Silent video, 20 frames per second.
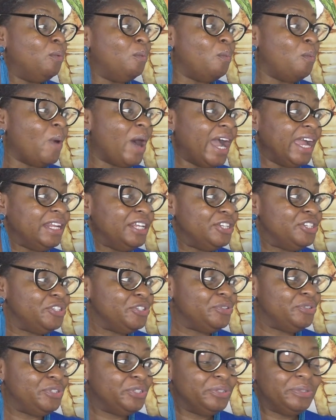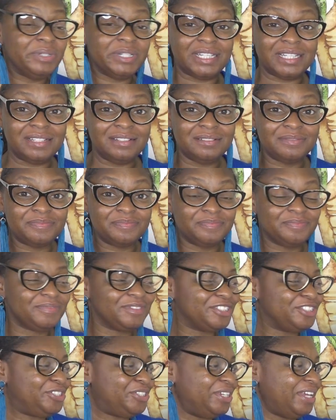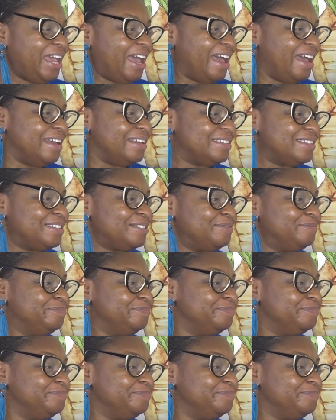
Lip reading: "Why did you do it?" she asked.